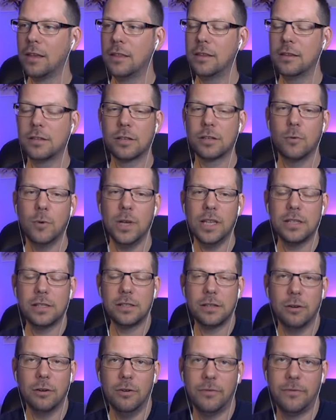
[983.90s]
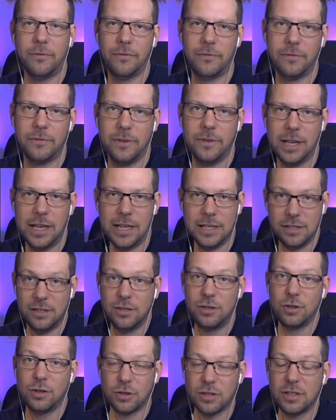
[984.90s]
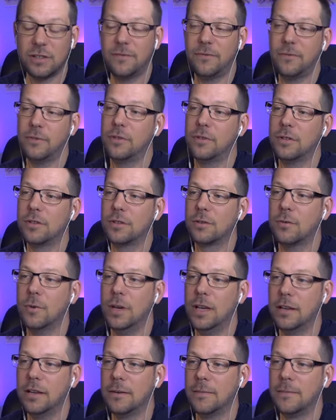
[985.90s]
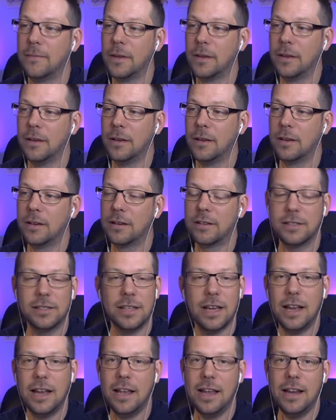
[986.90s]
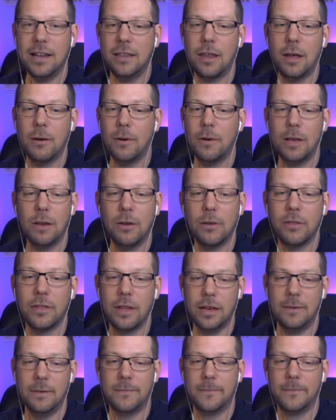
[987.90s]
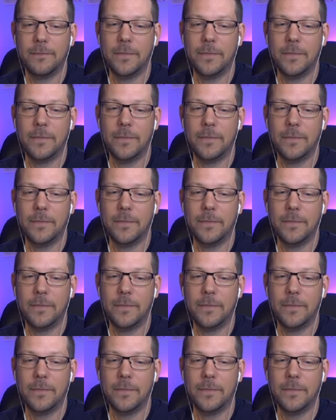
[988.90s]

the squid stuff is just for the squid. Because that ain't doing nothing.